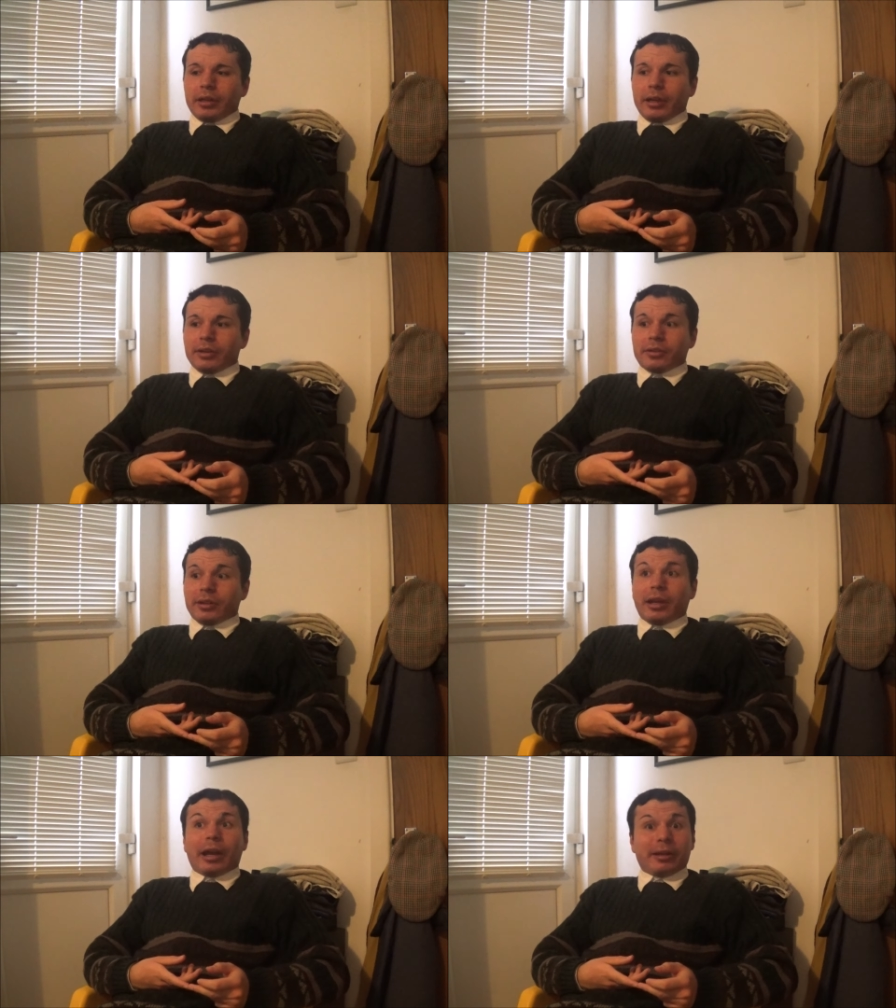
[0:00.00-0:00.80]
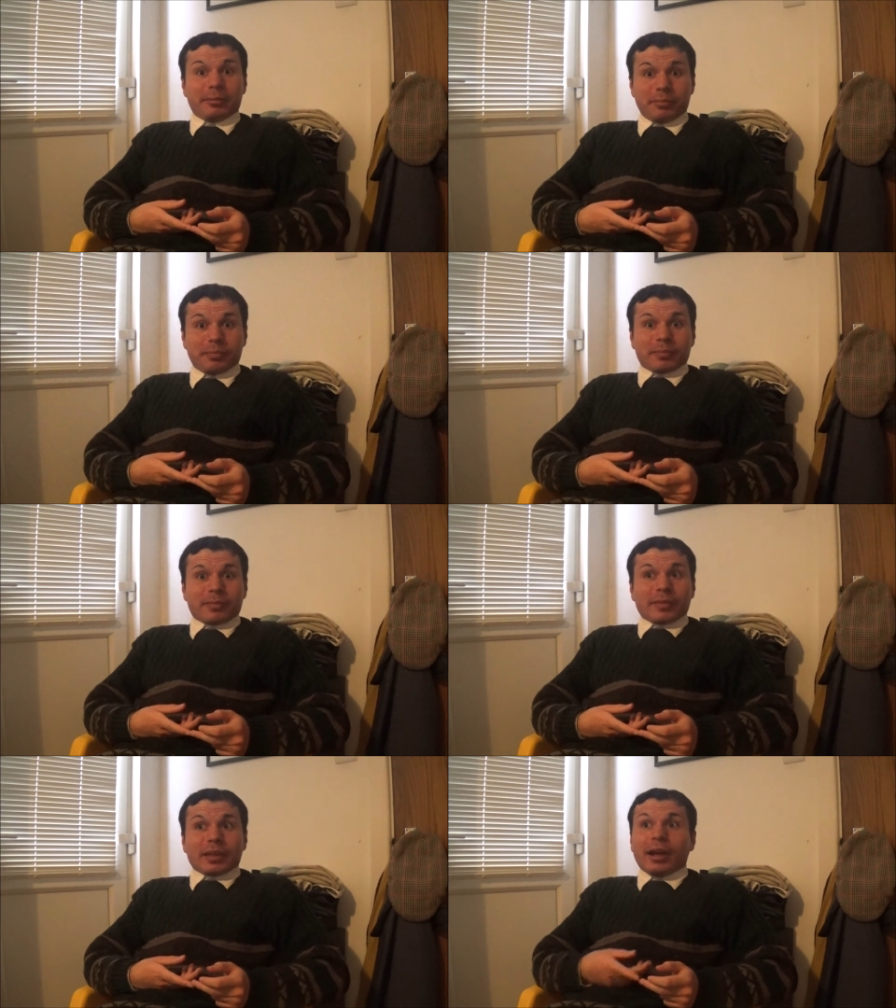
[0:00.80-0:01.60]
And I
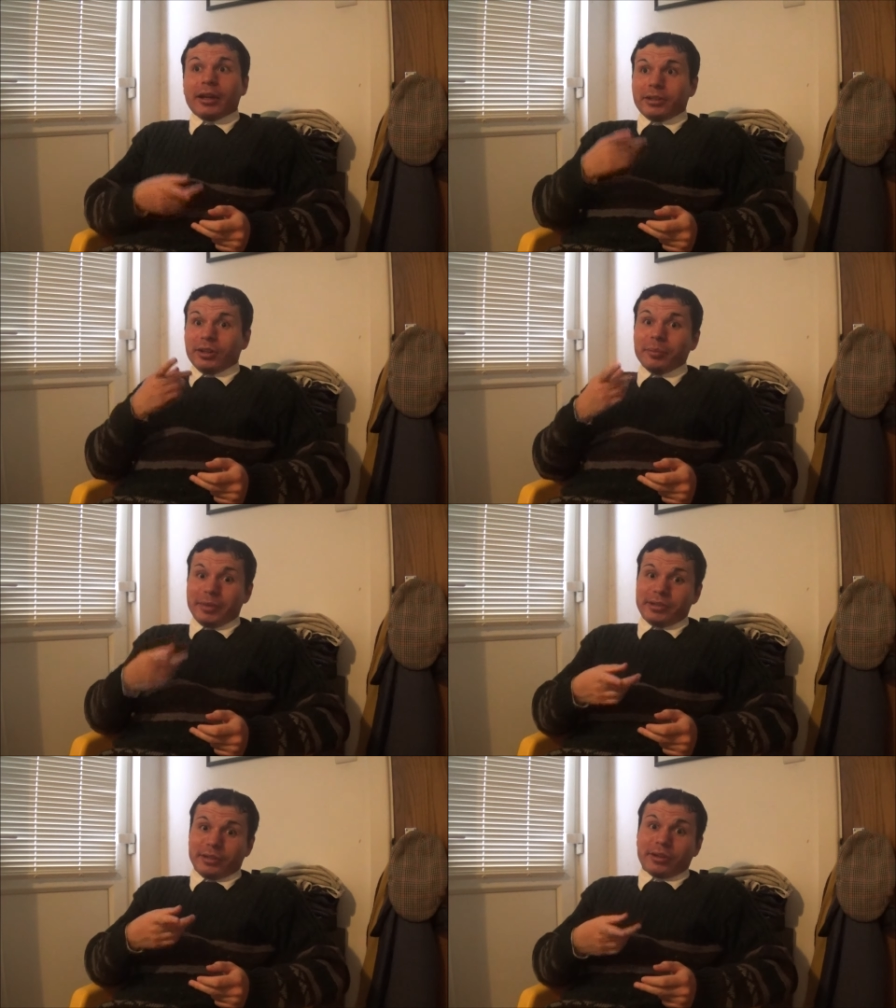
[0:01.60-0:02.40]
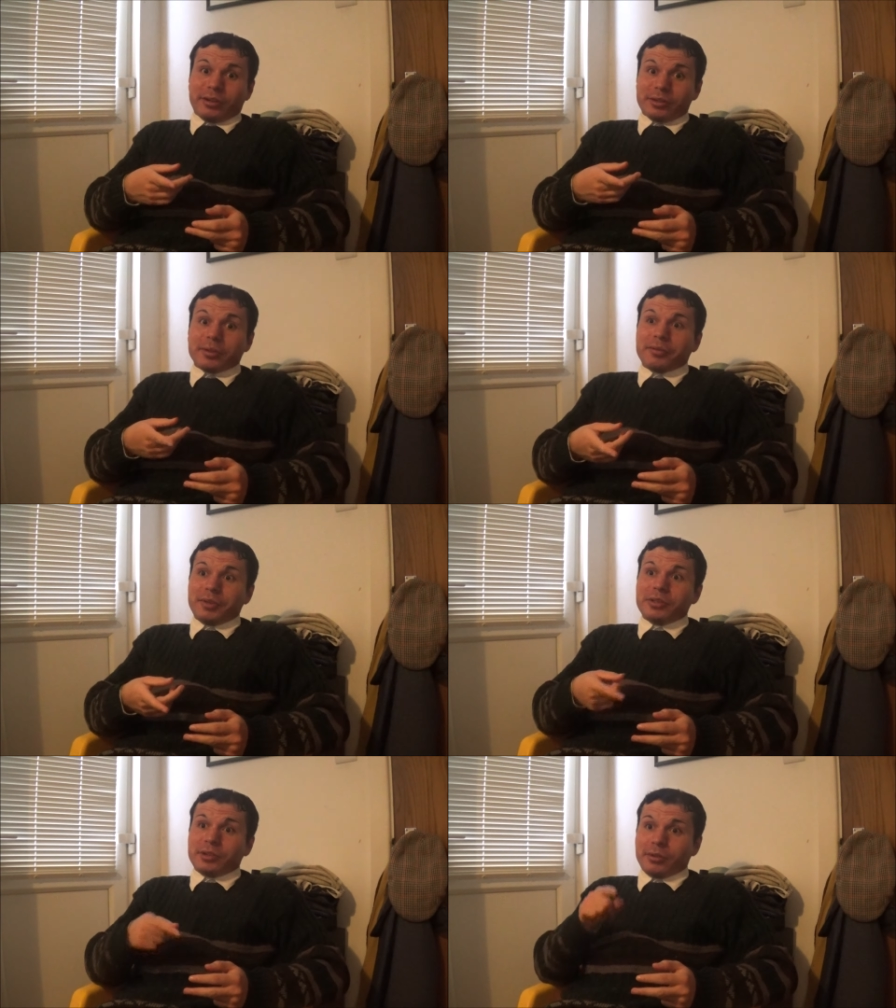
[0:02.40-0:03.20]
commented on a
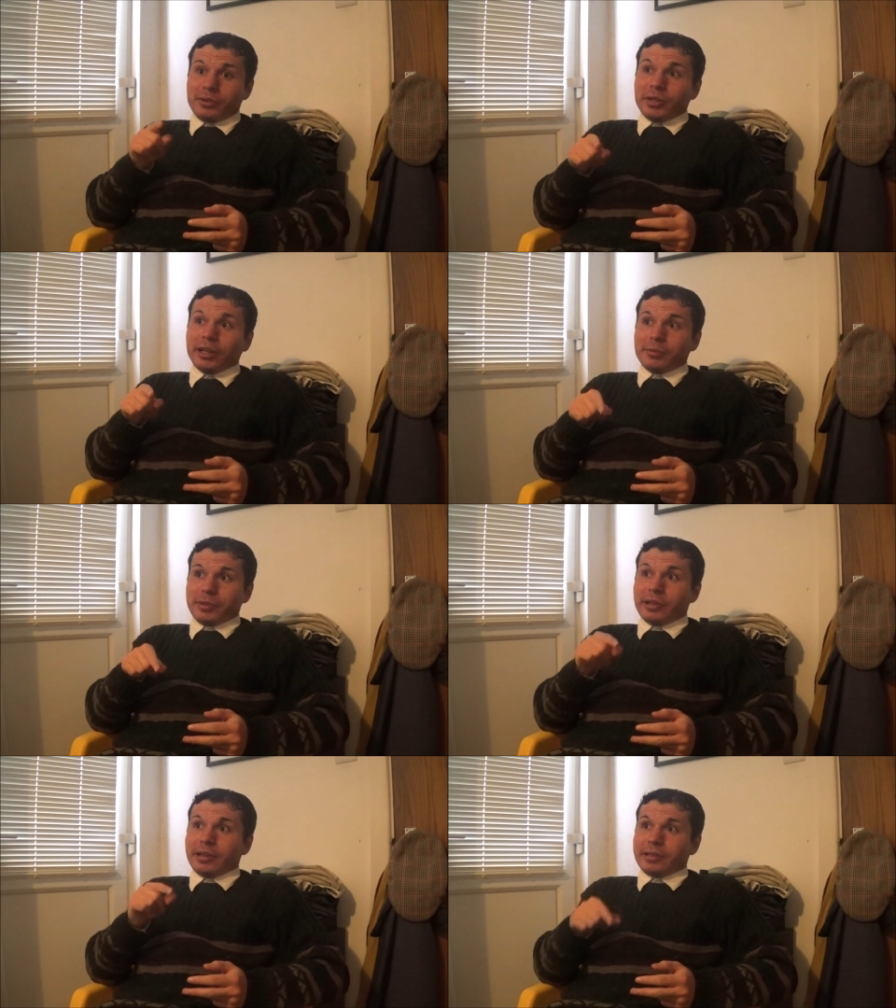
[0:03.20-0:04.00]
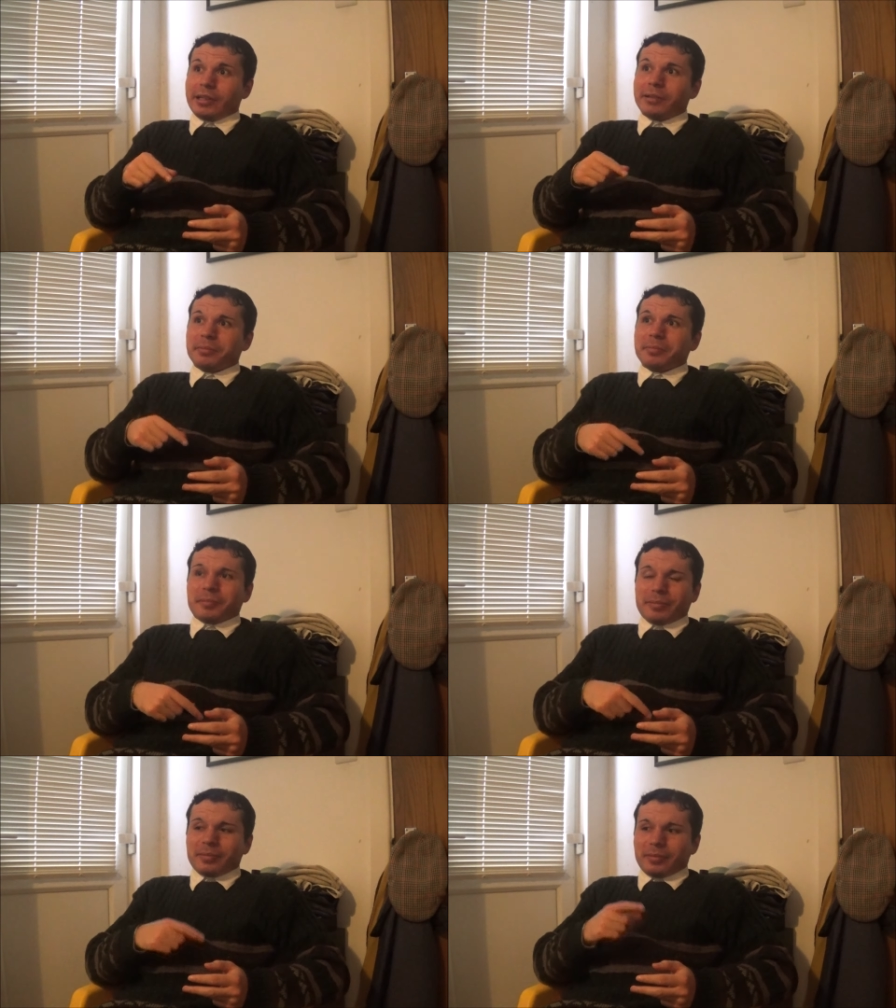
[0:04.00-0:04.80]
video, and Janet was there, and I said,
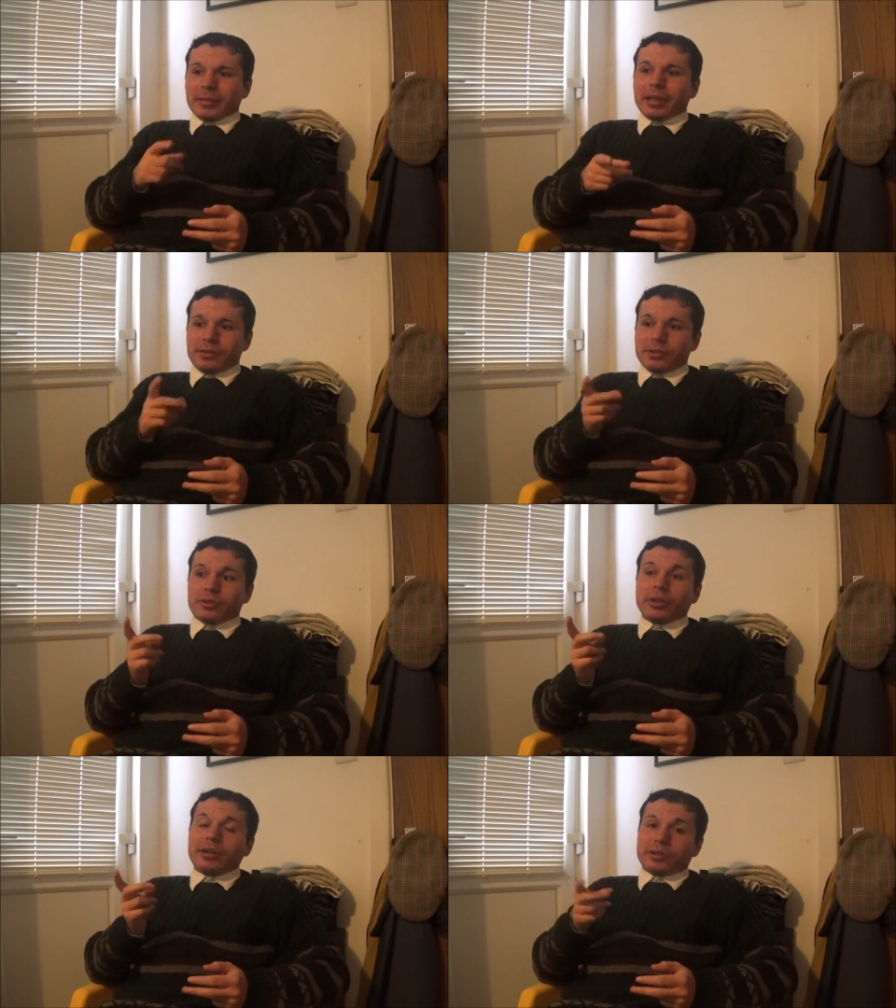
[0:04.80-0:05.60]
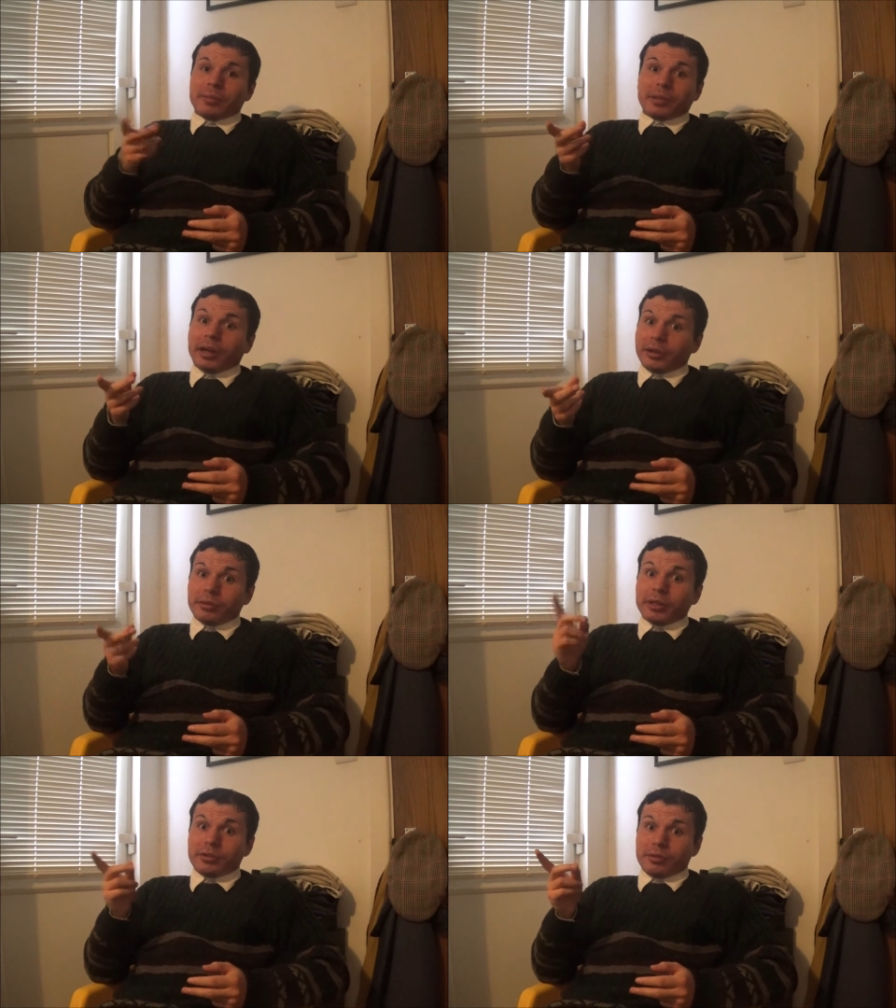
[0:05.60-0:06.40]
and she had something I
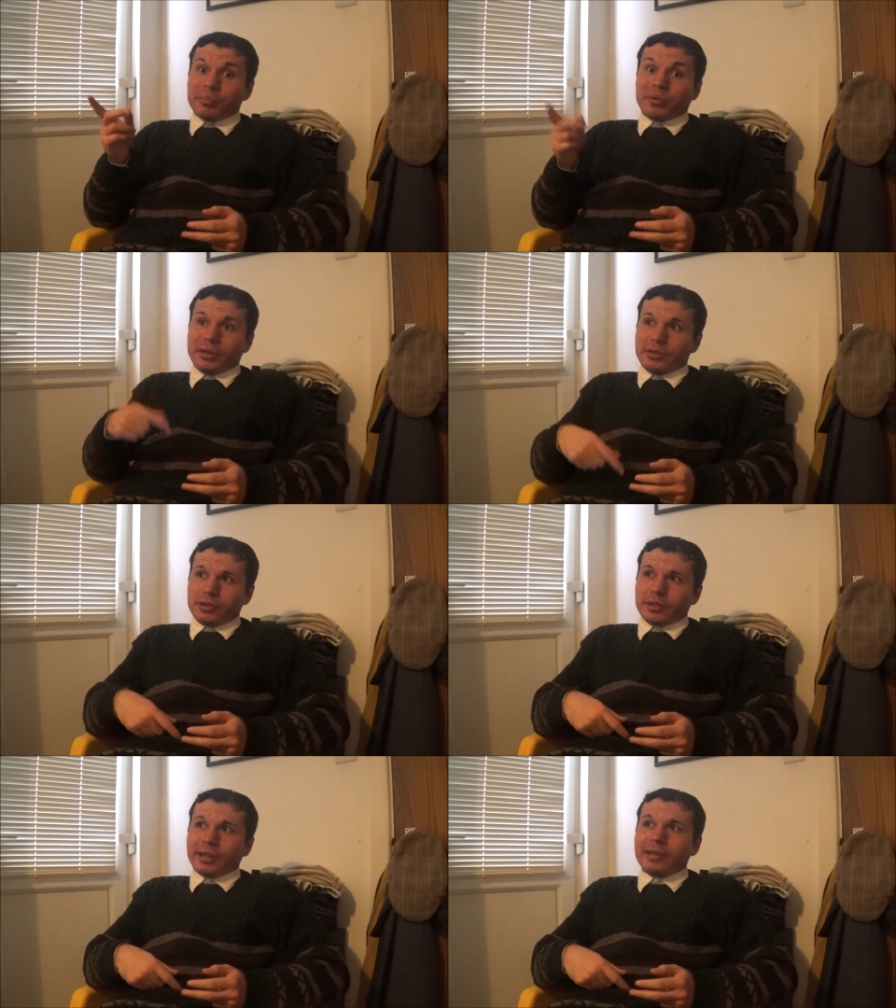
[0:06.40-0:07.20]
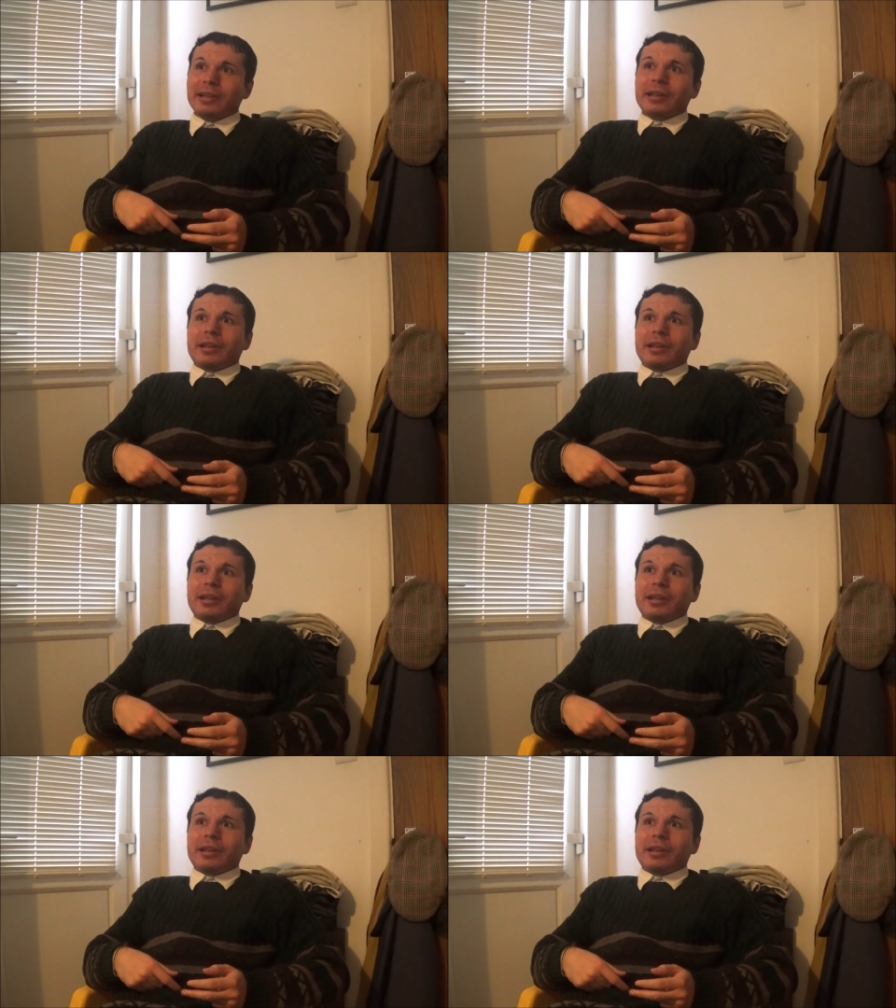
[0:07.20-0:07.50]
agreed to a point she said.